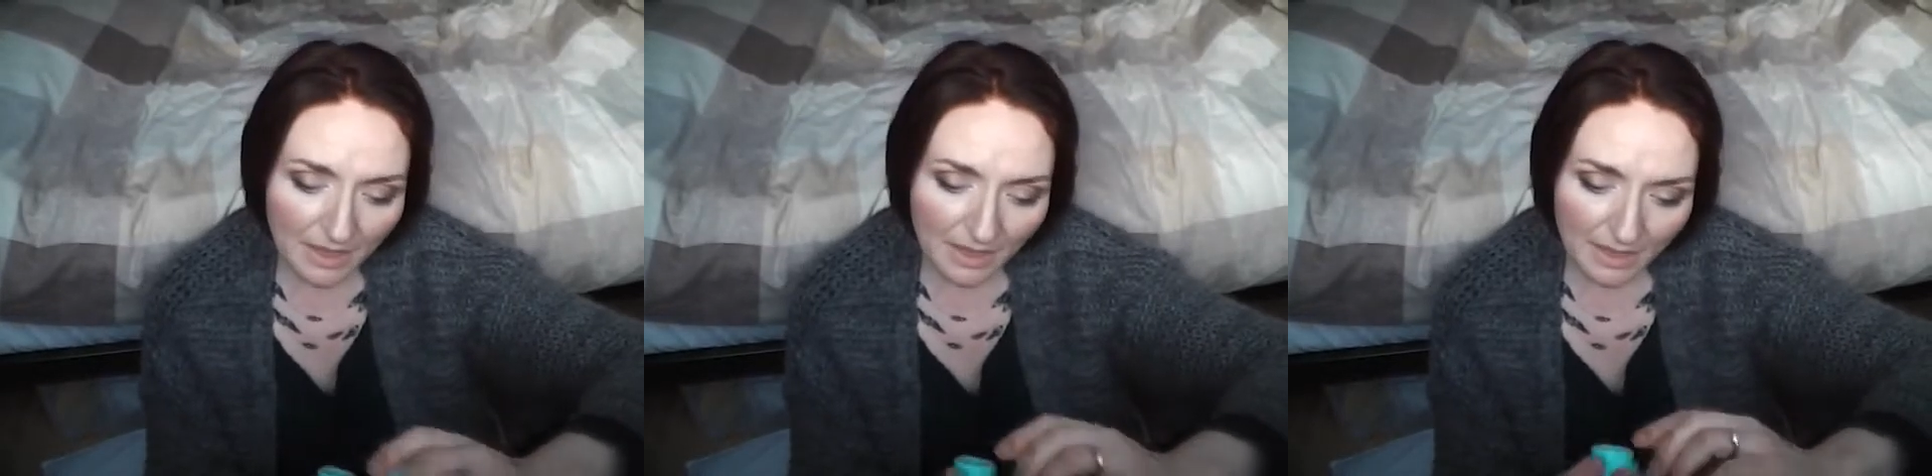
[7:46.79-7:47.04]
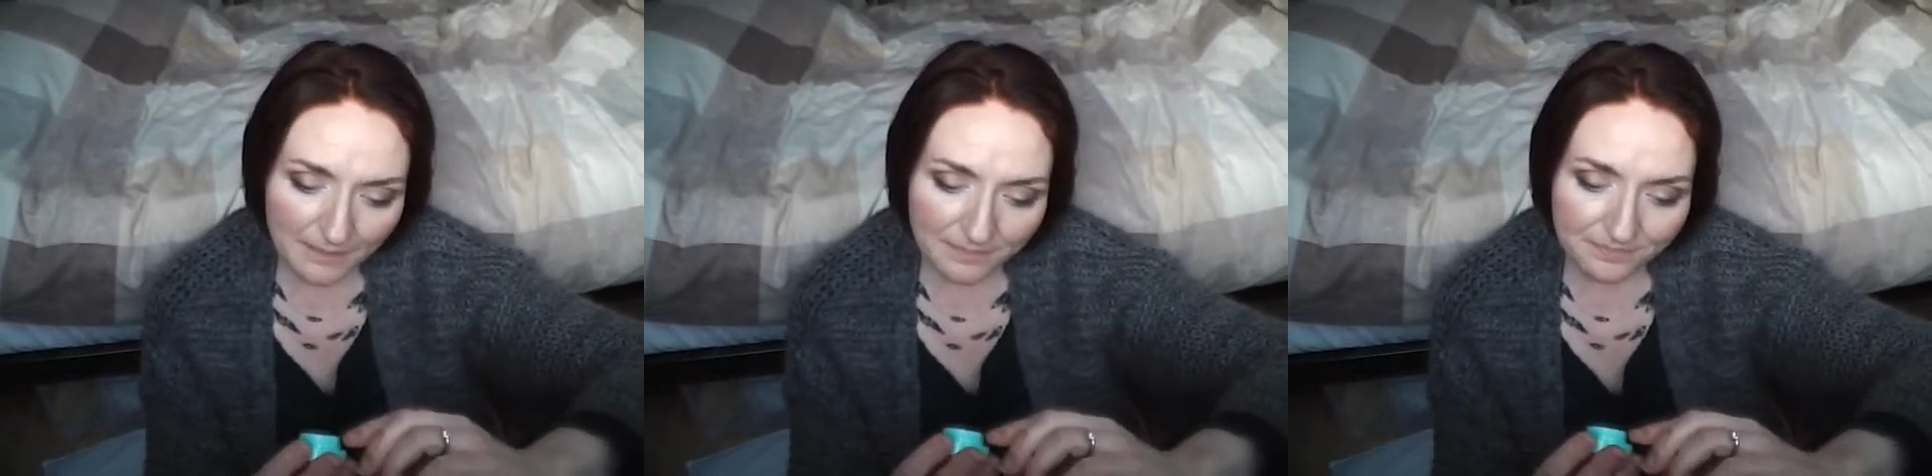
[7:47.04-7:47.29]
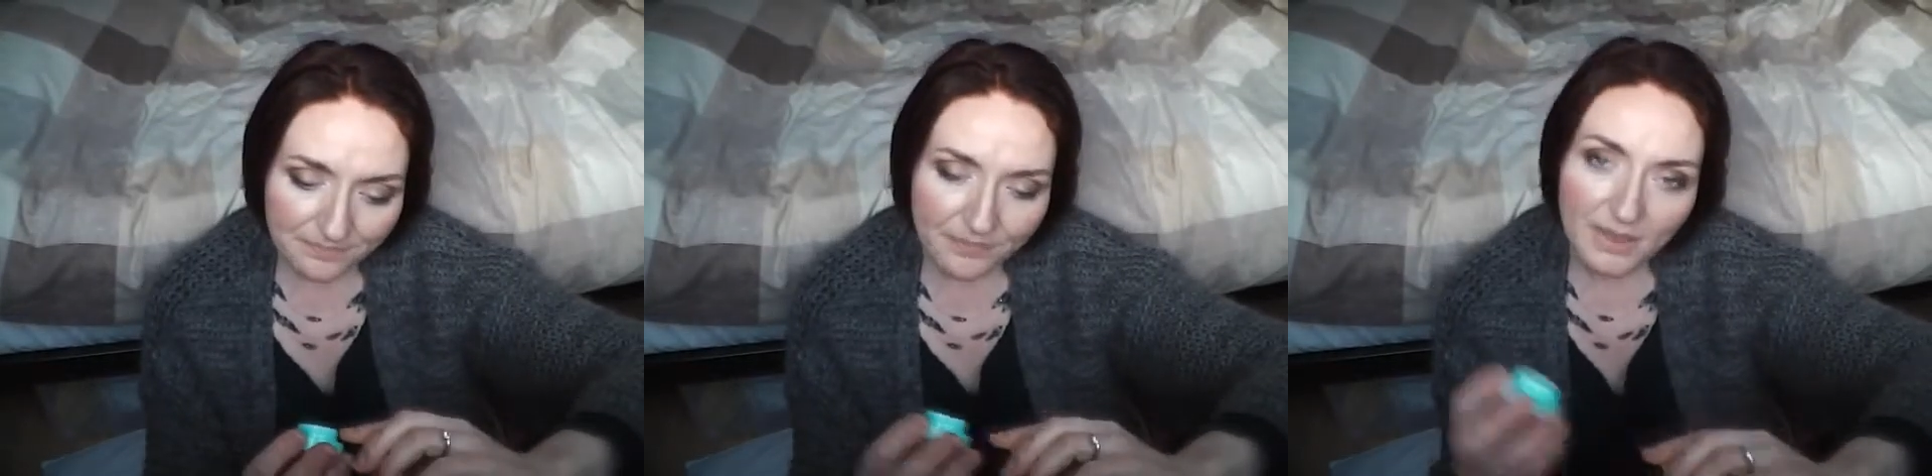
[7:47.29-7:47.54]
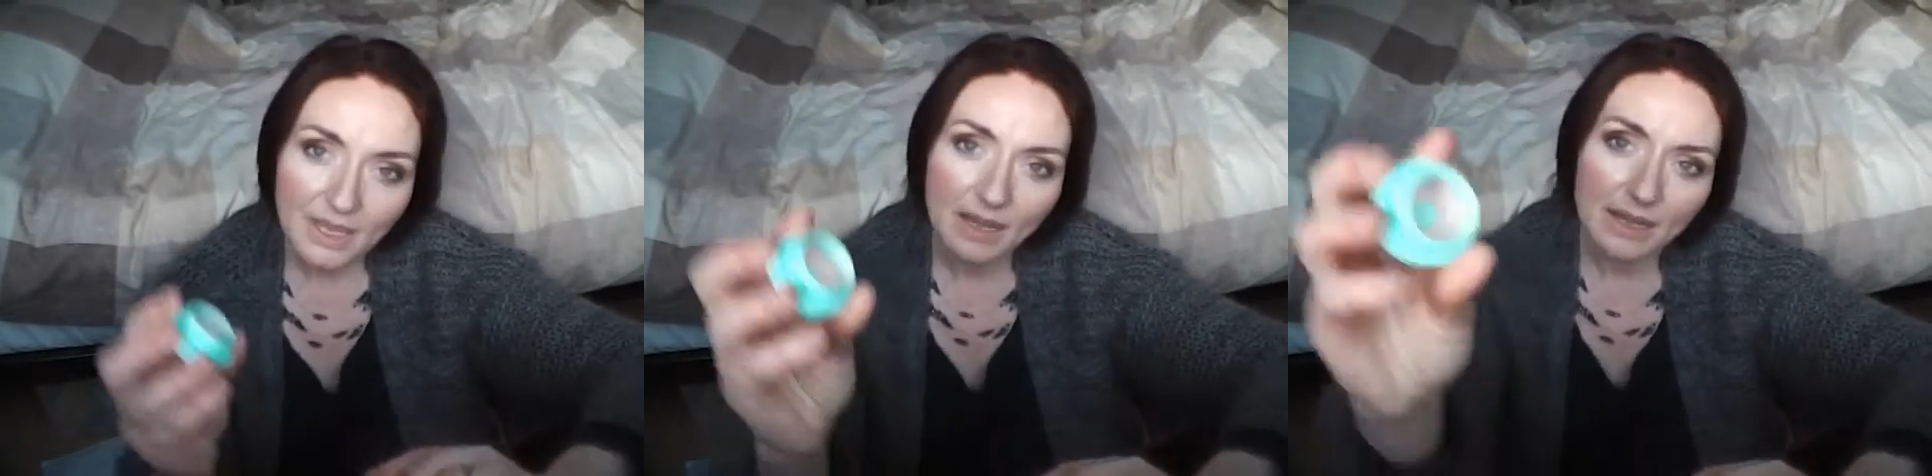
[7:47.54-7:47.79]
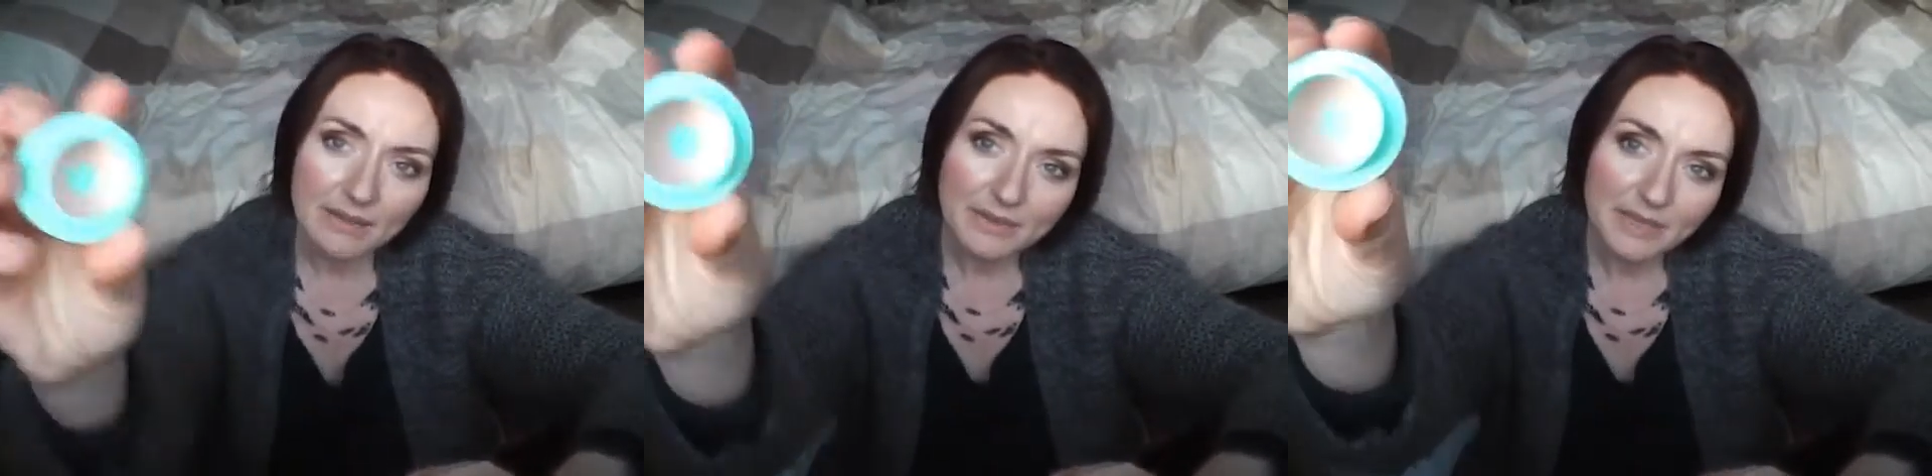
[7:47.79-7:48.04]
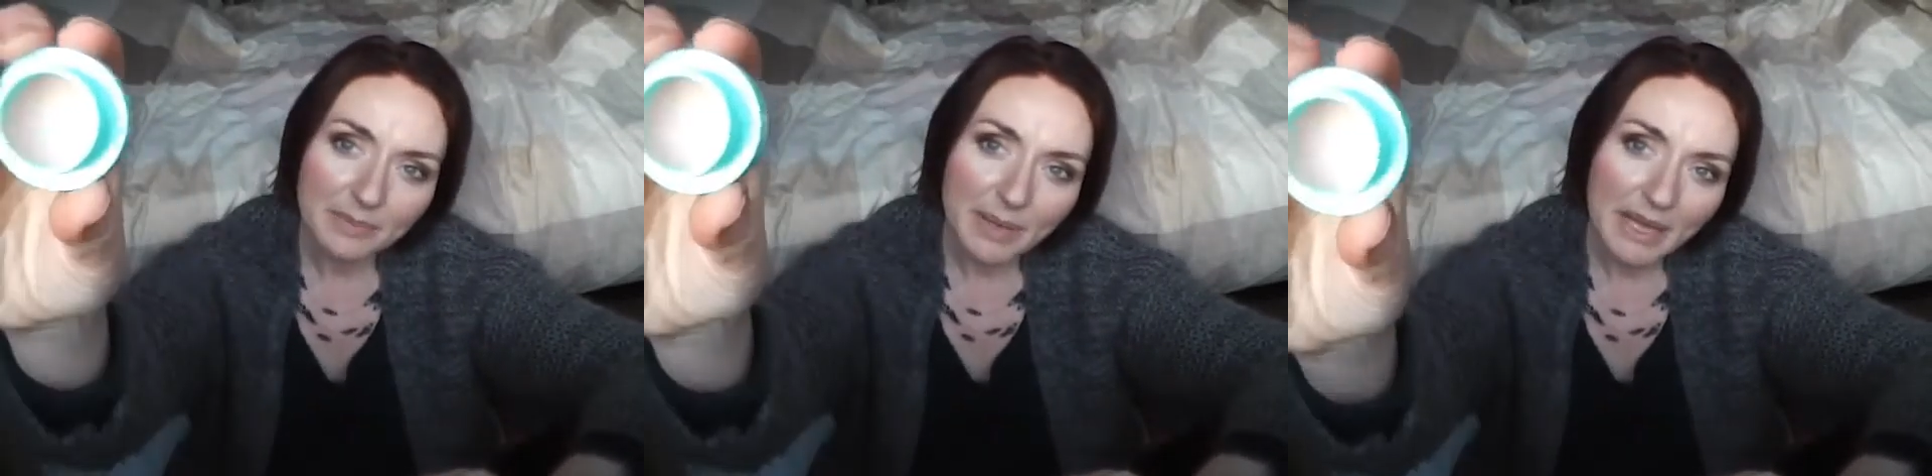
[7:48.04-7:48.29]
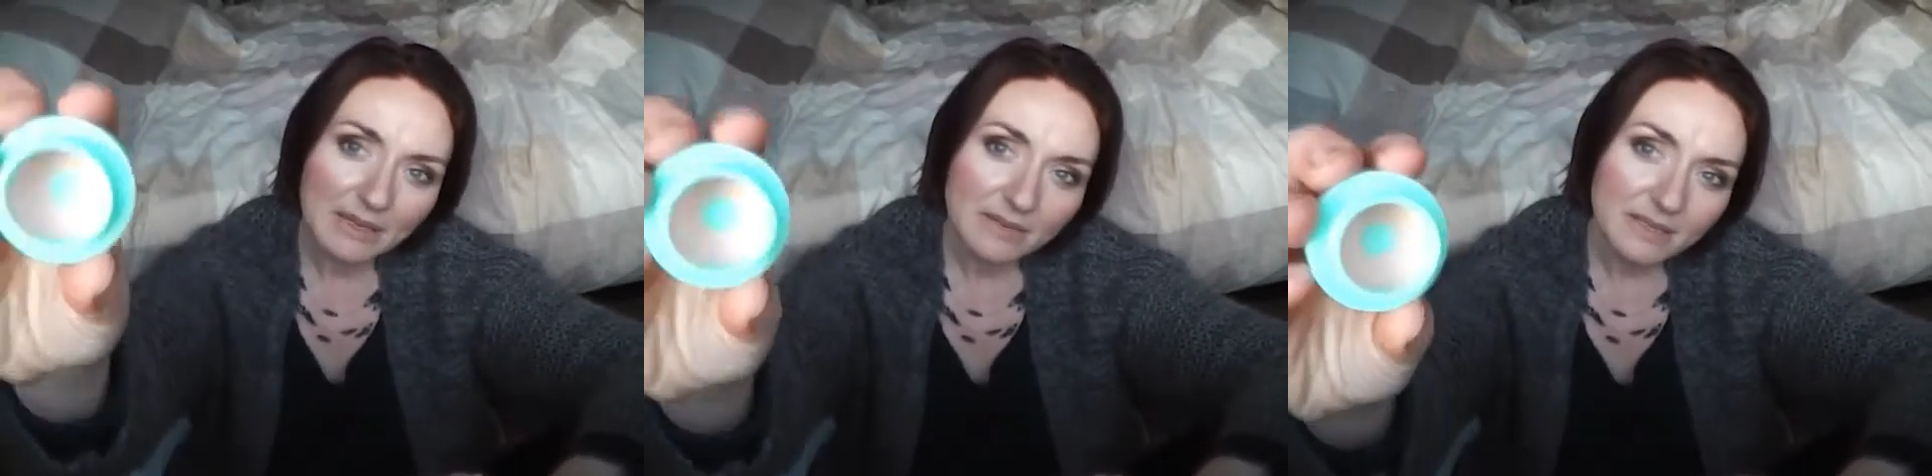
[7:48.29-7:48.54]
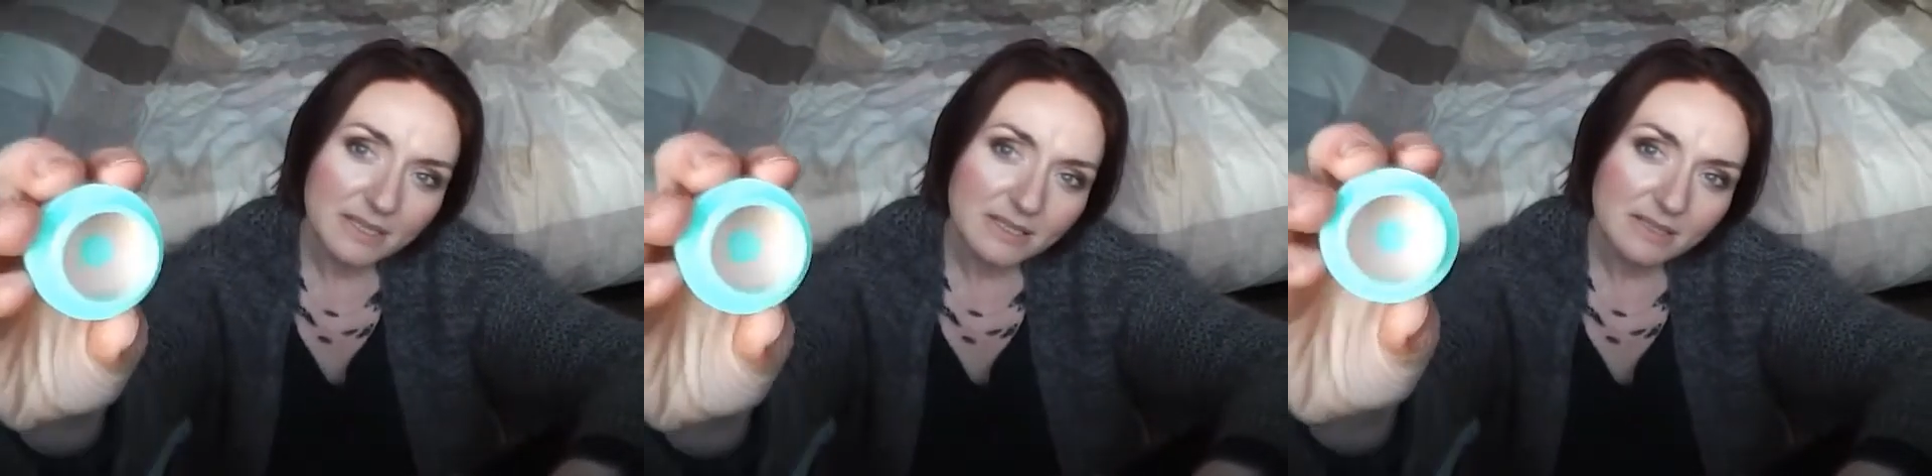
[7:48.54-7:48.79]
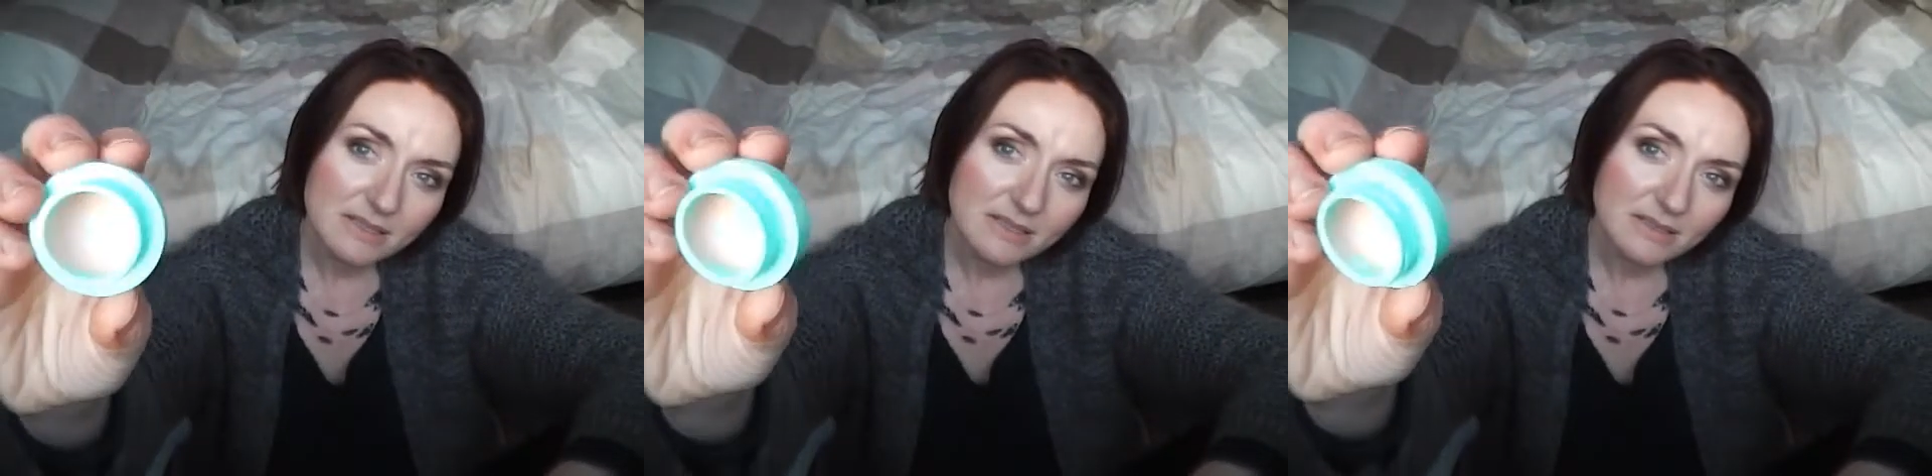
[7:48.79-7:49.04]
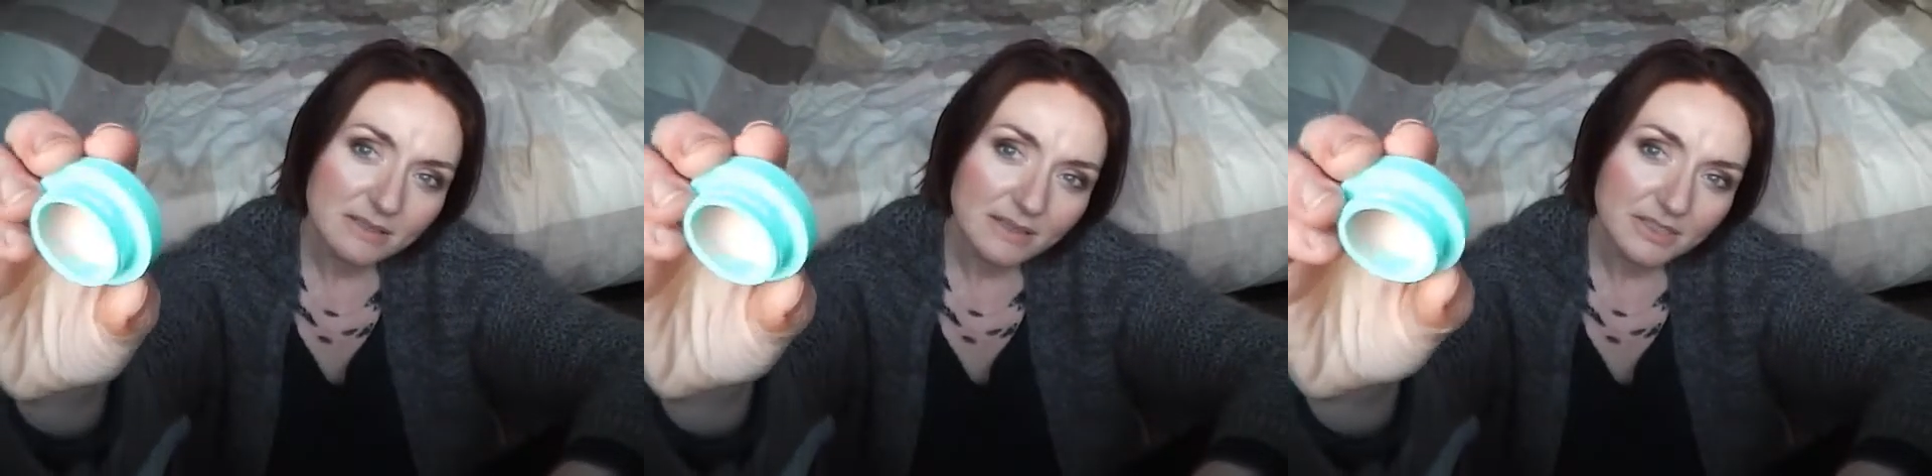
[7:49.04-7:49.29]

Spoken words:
Yeah, I've hit pan on this,